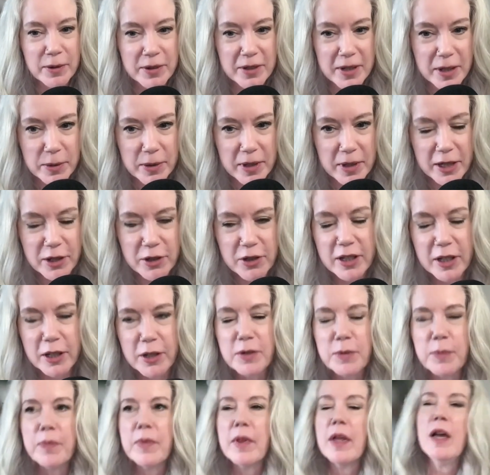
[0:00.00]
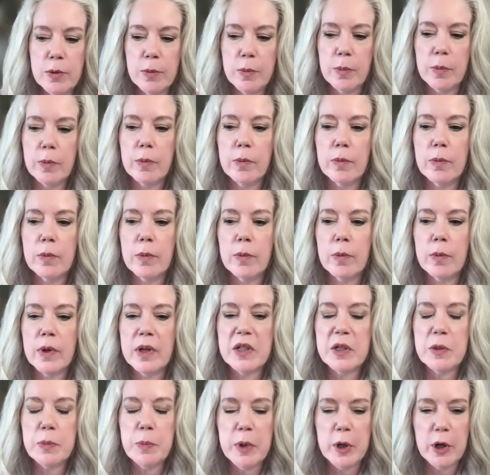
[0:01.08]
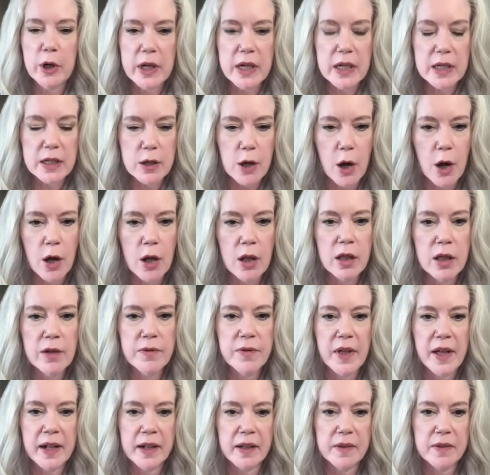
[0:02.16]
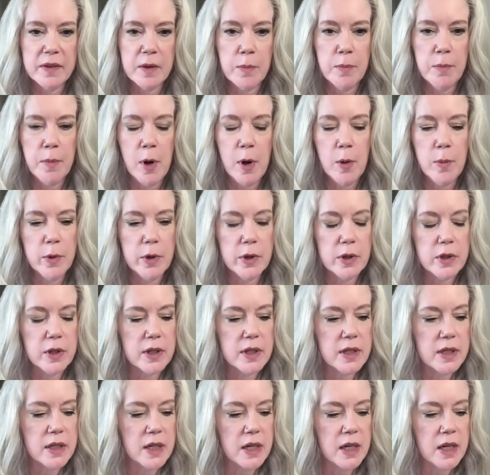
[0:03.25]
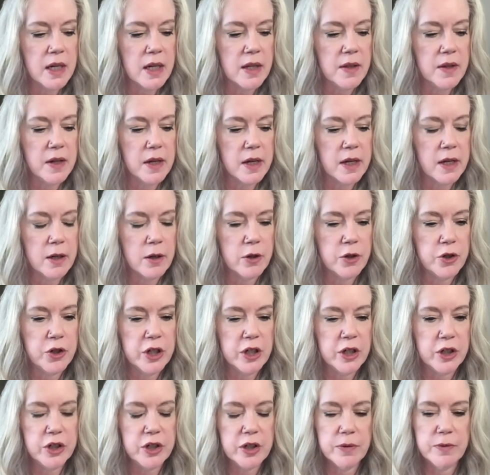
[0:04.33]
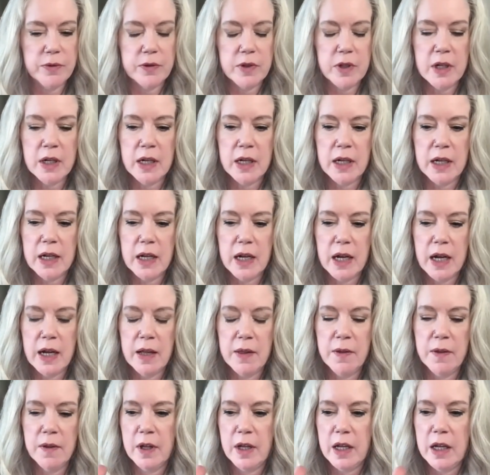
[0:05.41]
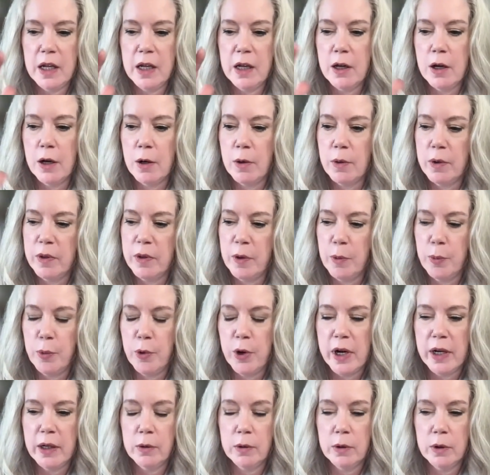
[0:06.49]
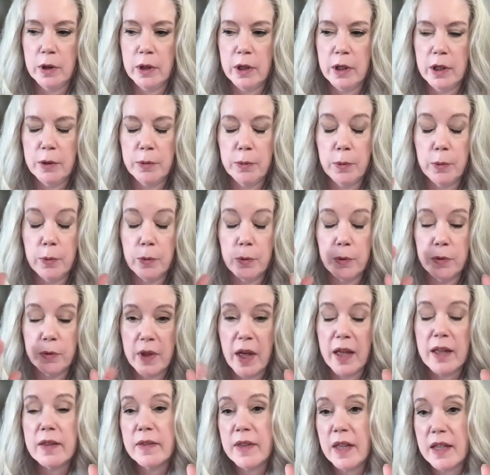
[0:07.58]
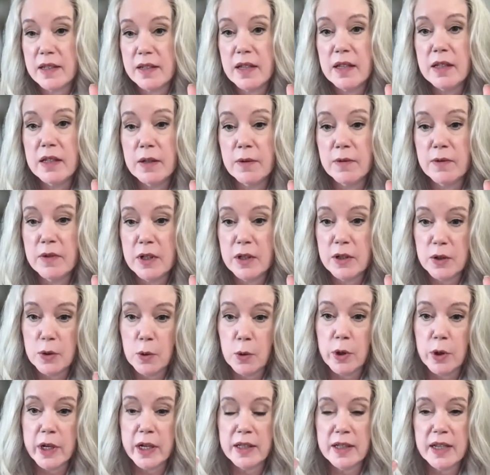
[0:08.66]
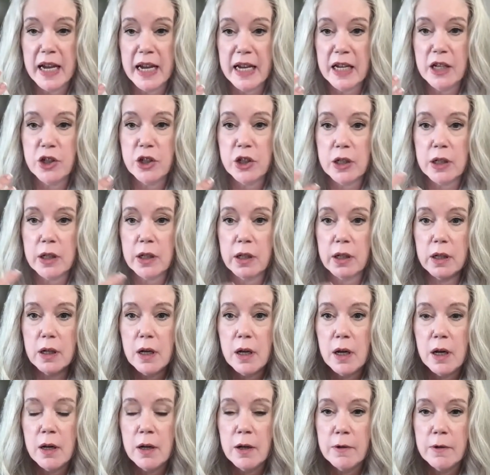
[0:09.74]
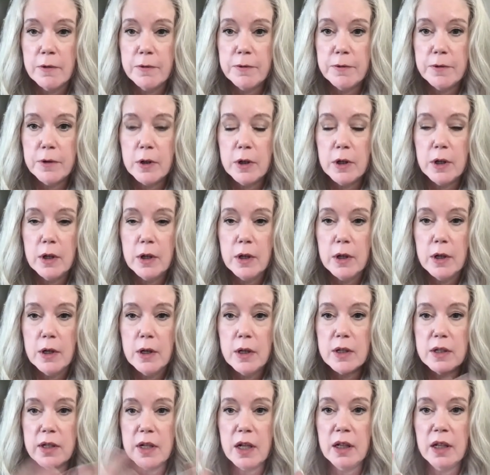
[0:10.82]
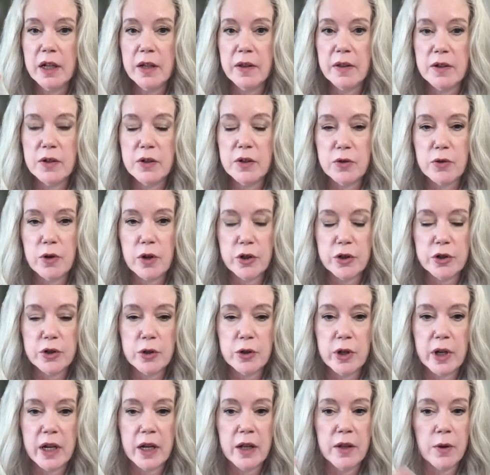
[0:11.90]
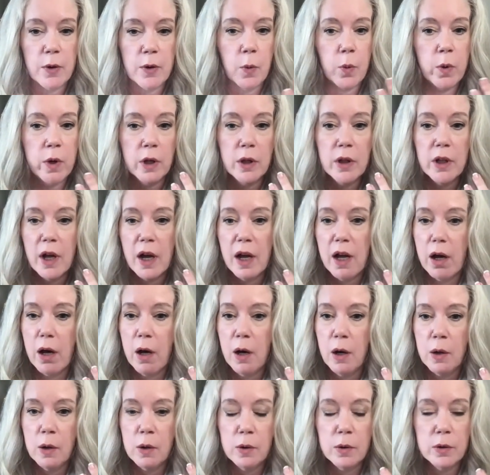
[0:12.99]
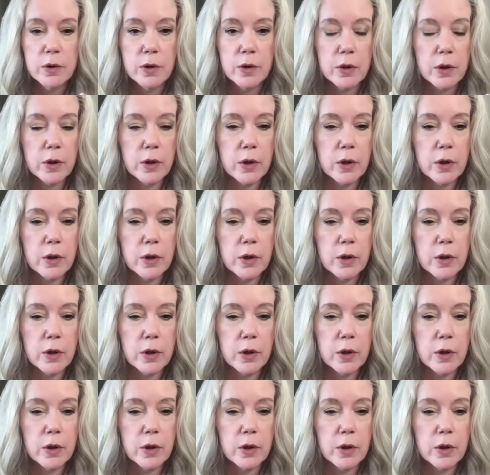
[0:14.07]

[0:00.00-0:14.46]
would actually use, to experience all of that at the moment, to see the energy shifting and the ego and the brain going, that sense of disorientation of suddenly this structure either will not hold,